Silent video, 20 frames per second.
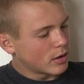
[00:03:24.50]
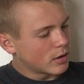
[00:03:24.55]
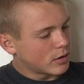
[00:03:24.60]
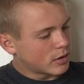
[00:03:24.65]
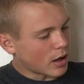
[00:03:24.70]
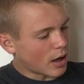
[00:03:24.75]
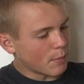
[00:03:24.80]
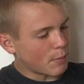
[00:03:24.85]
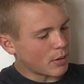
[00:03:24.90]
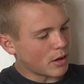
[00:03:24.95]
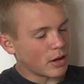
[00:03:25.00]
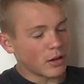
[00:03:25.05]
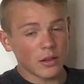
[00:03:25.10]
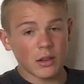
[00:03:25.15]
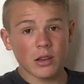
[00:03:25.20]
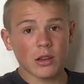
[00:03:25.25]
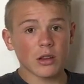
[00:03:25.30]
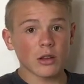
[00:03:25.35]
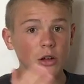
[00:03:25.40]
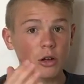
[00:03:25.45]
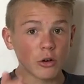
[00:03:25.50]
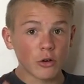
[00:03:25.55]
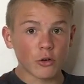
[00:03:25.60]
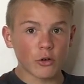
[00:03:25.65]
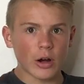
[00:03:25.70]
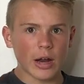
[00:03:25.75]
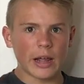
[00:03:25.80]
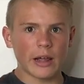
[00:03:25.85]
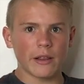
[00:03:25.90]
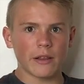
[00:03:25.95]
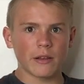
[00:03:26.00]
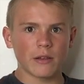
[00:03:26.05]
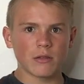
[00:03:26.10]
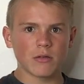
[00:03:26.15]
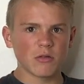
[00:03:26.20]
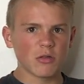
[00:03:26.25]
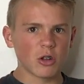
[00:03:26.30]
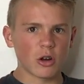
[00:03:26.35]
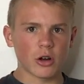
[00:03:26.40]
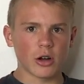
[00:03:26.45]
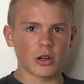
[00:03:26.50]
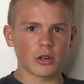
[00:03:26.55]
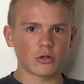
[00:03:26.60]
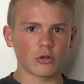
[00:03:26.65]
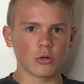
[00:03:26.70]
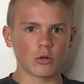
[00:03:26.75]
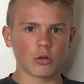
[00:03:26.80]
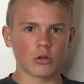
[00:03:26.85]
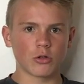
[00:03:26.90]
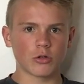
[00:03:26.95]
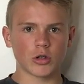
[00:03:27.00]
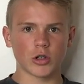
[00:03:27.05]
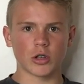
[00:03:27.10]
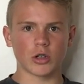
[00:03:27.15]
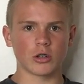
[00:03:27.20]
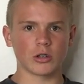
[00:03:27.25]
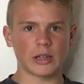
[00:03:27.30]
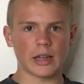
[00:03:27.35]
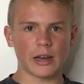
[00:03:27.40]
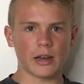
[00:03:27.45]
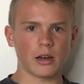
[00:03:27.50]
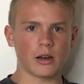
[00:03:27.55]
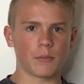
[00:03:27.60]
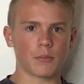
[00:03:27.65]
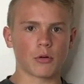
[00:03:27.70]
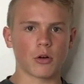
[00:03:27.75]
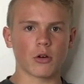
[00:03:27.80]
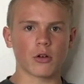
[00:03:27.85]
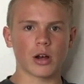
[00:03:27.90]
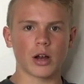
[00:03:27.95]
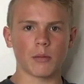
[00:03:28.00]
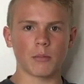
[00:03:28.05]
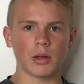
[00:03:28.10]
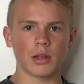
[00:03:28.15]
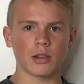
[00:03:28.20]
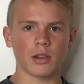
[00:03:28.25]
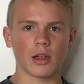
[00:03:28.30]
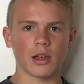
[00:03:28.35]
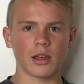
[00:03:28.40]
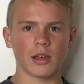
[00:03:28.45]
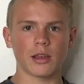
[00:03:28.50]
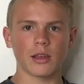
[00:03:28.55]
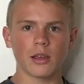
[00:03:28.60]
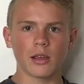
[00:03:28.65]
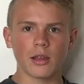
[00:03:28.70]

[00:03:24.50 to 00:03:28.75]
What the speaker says: type it in. This is a great learning tool to get into programming, like,